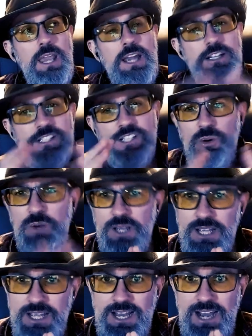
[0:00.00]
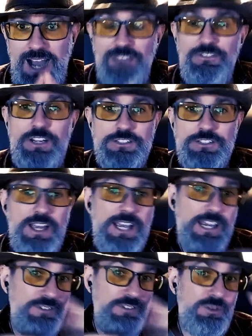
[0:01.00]
And so I find it
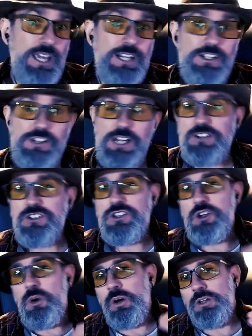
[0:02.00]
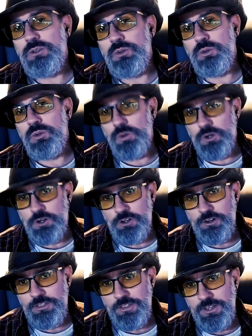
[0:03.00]
sad. If you get a chance, go on Google
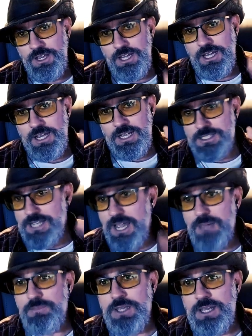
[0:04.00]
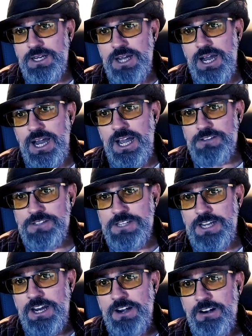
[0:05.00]
Earth, type in Eye of
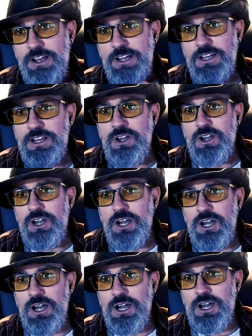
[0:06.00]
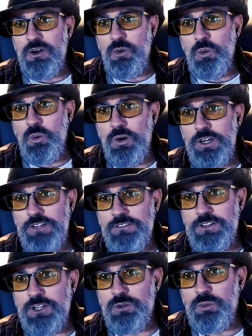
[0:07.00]
Sahara, or
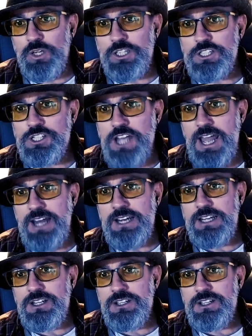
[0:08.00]
even the Richat,